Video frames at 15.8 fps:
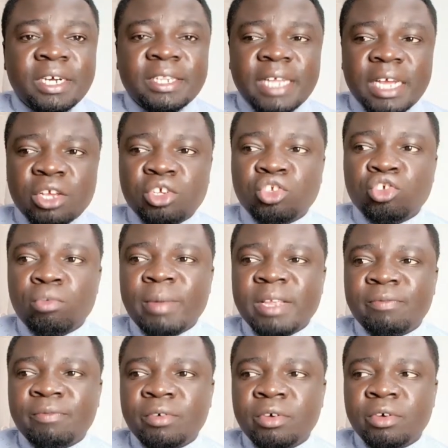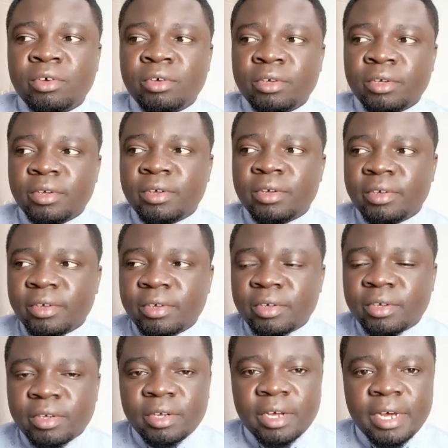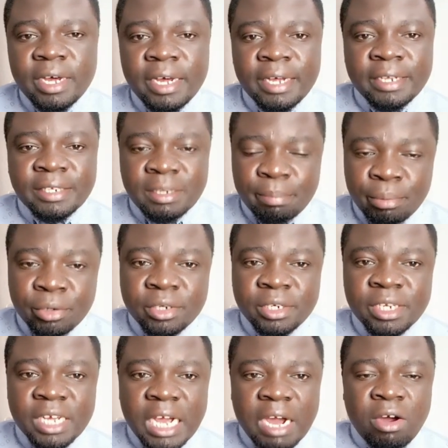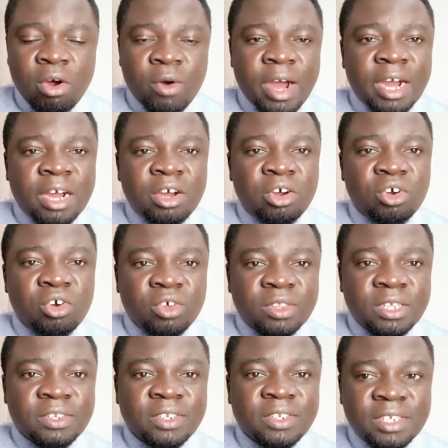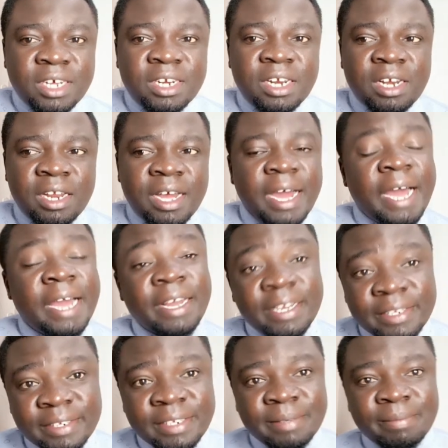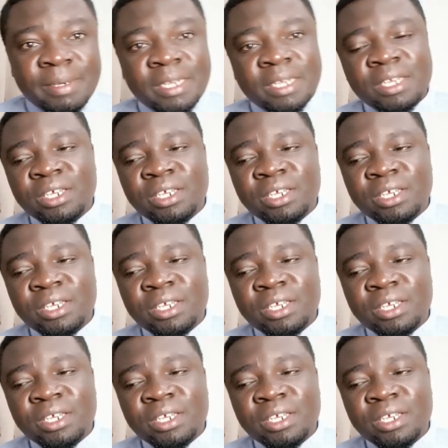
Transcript: Thank you so much for uh, supporting our work on this channel. I received